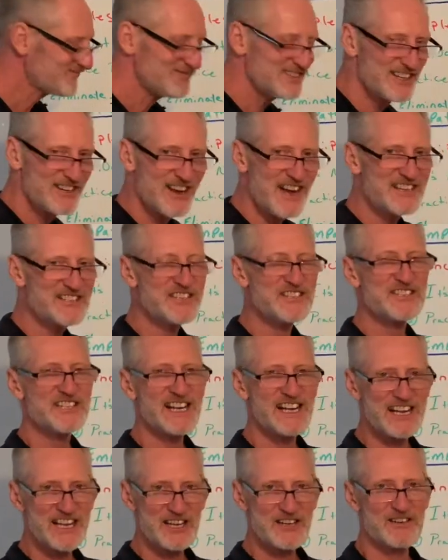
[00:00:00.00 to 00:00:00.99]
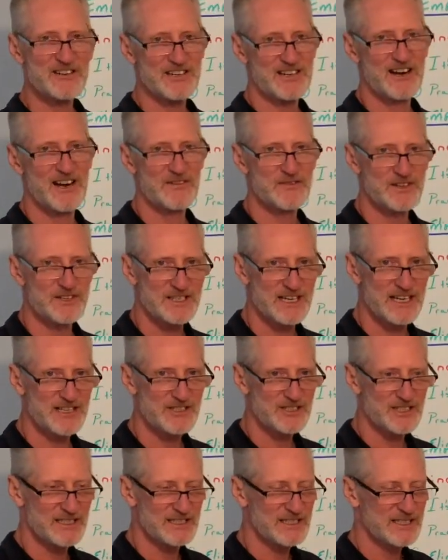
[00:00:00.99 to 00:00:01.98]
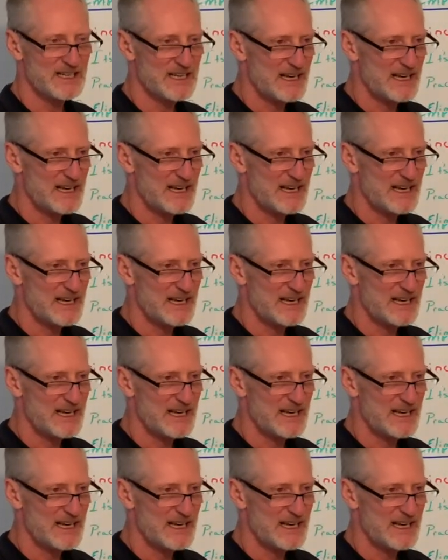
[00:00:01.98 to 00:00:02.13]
You're not just going to enter a conversation